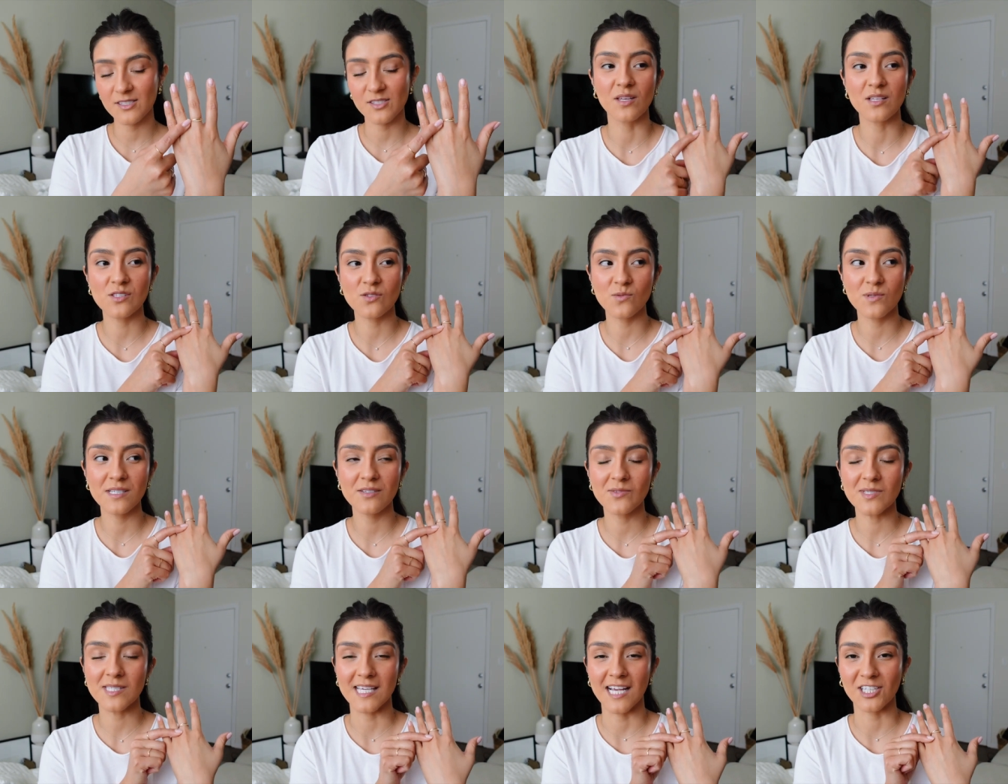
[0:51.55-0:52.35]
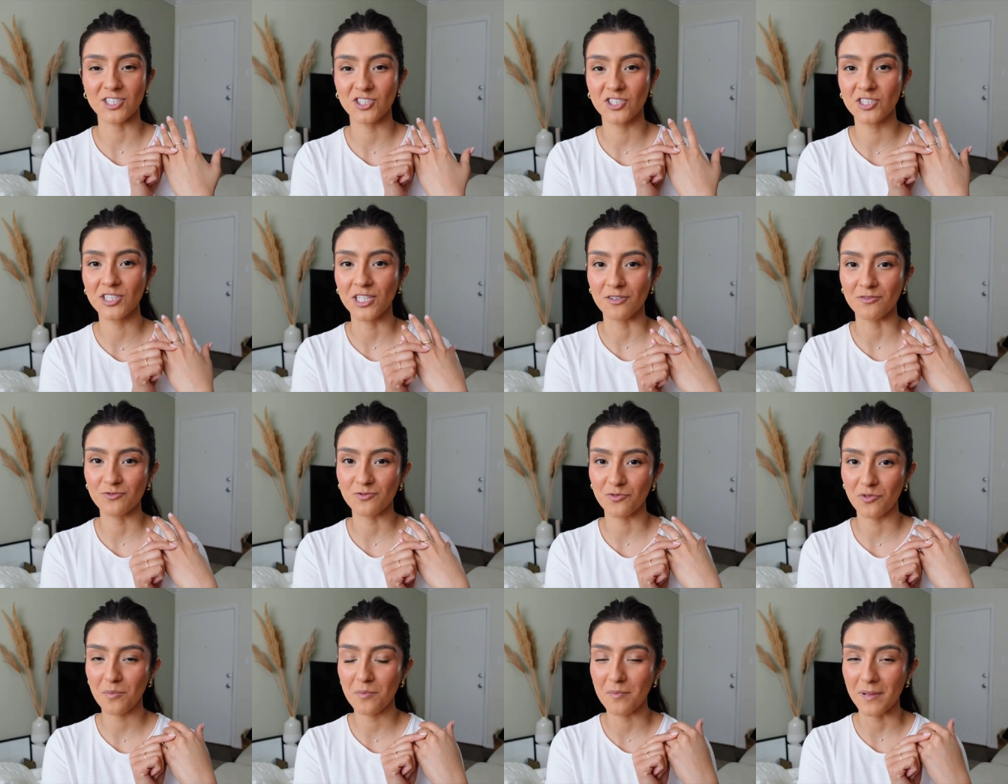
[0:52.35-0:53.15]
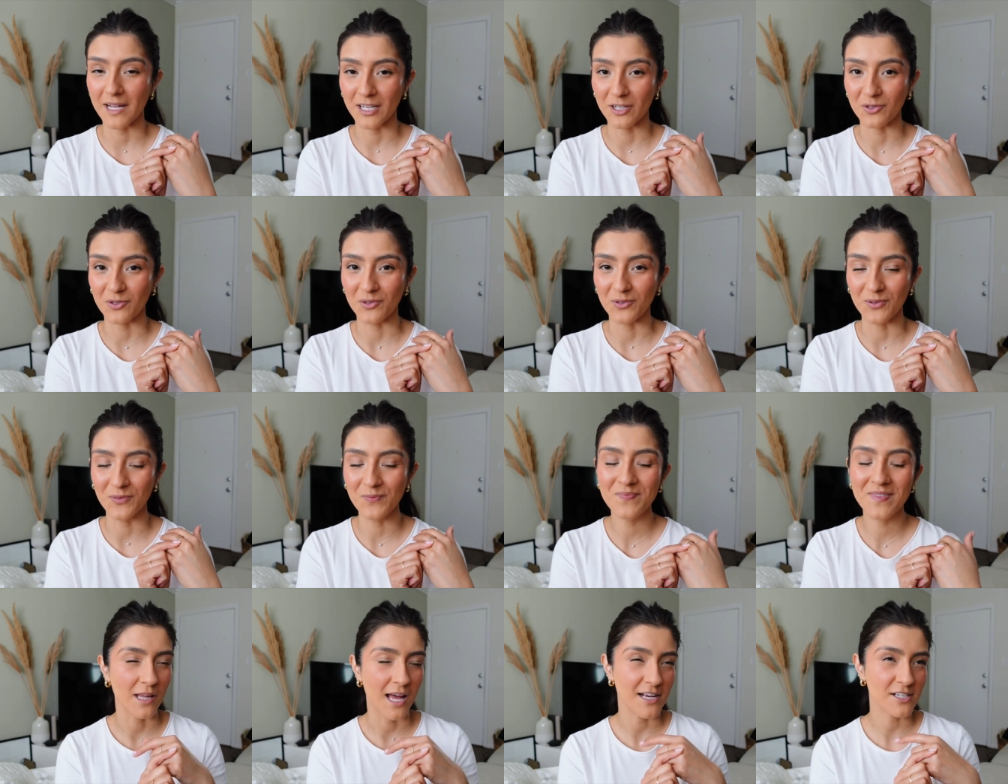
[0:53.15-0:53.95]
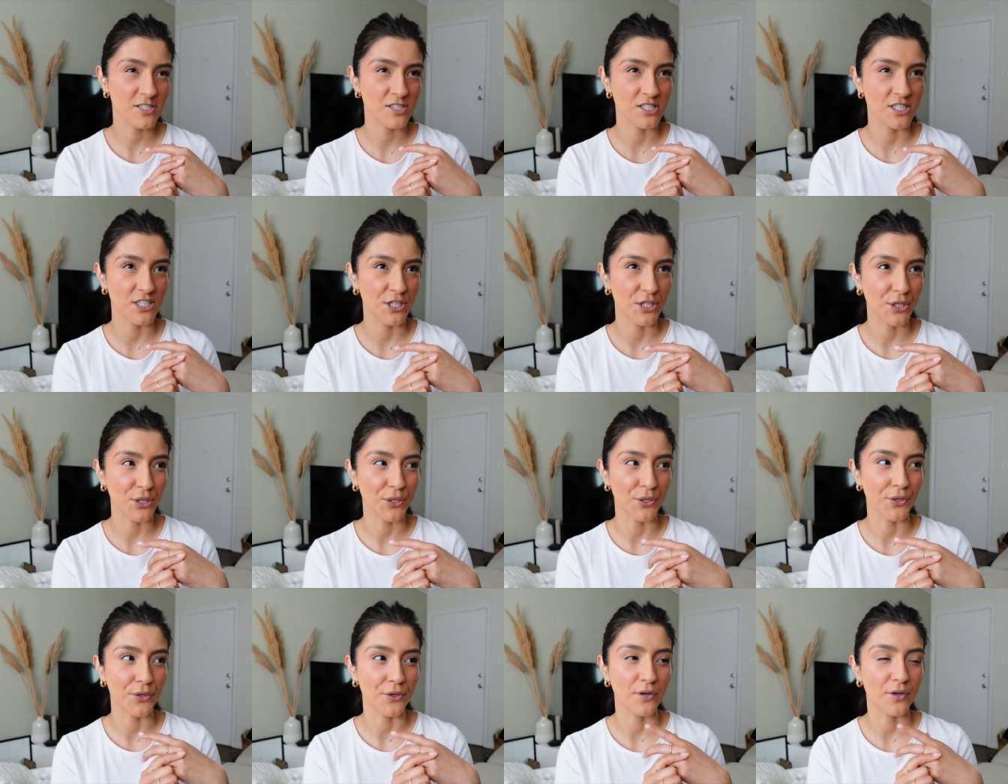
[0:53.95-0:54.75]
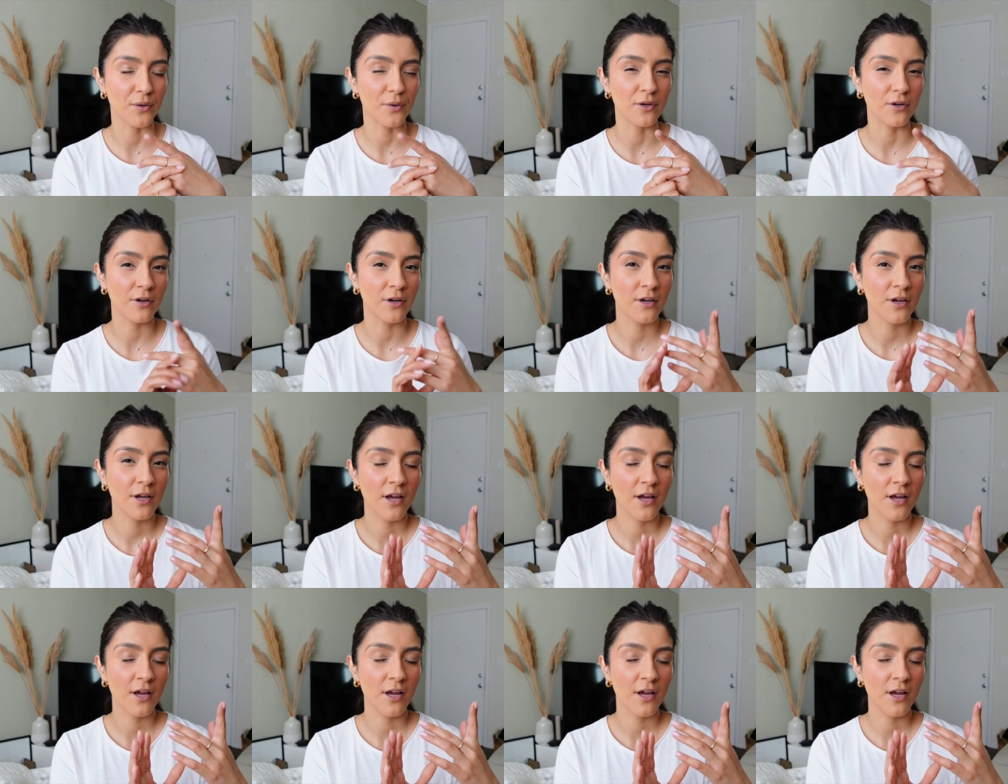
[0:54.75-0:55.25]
This one was actually a gift from Michael last year.